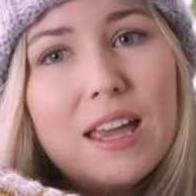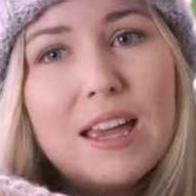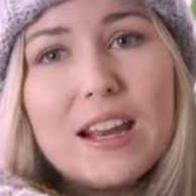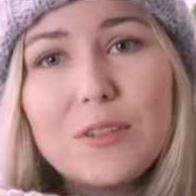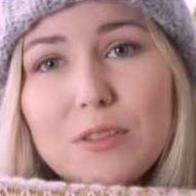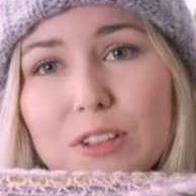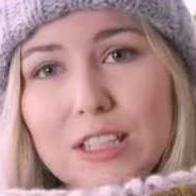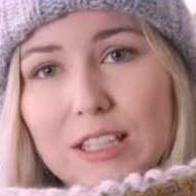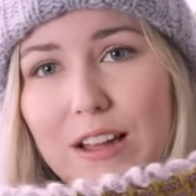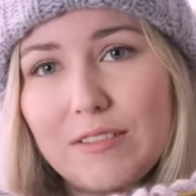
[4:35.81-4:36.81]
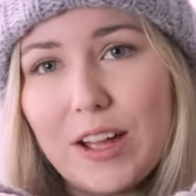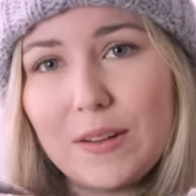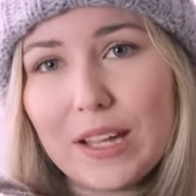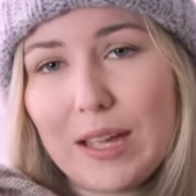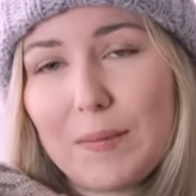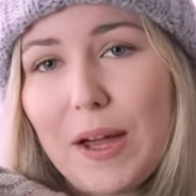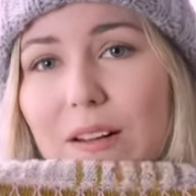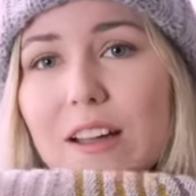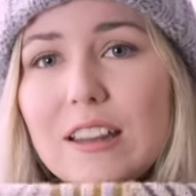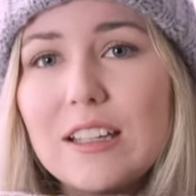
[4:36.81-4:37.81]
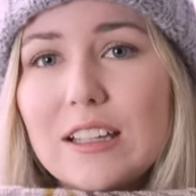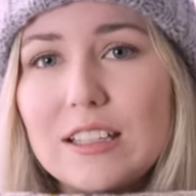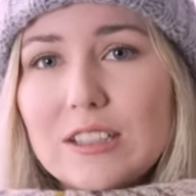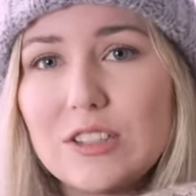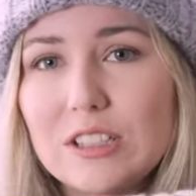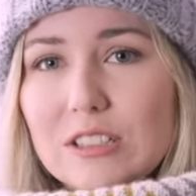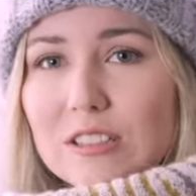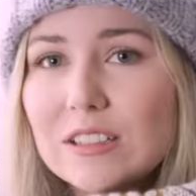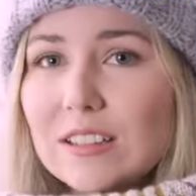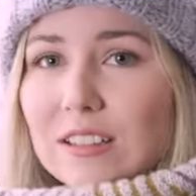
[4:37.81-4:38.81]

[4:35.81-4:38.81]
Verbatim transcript: And I really love how it came out. I think it's just,